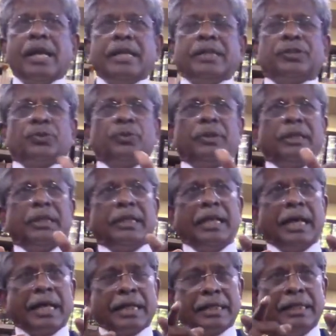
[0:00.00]
it should
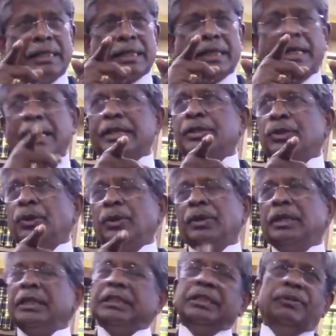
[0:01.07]
directly relate to
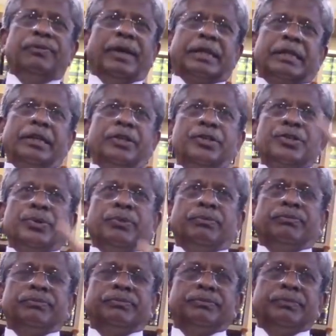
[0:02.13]
the fact in issue.
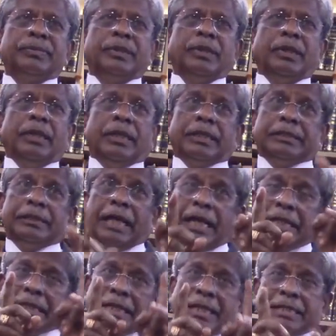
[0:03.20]

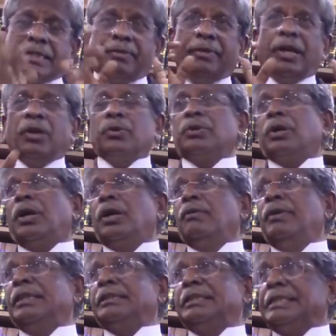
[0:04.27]
That test we have to
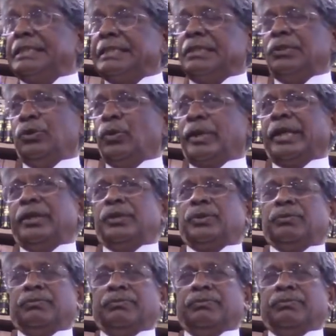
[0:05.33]
always look into.